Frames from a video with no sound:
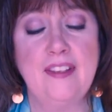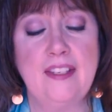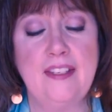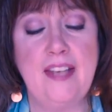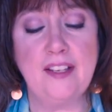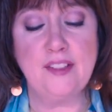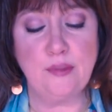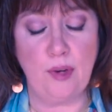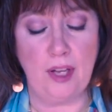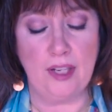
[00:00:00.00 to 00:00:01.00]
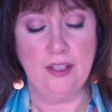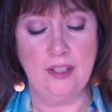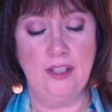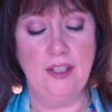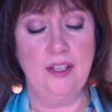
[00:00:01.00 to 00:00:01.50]
The next one
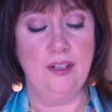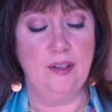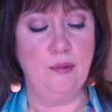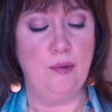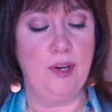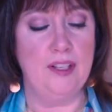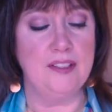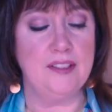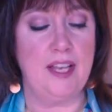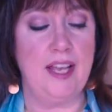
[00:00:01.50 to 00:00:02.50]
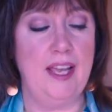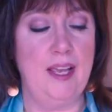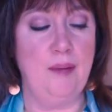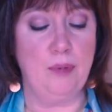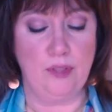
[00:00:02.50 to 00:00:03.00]
was
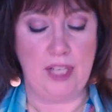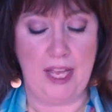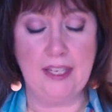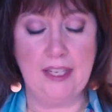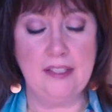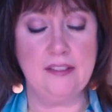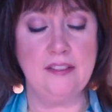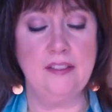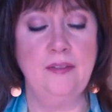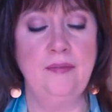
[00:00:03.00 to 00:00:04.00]
a protagonist,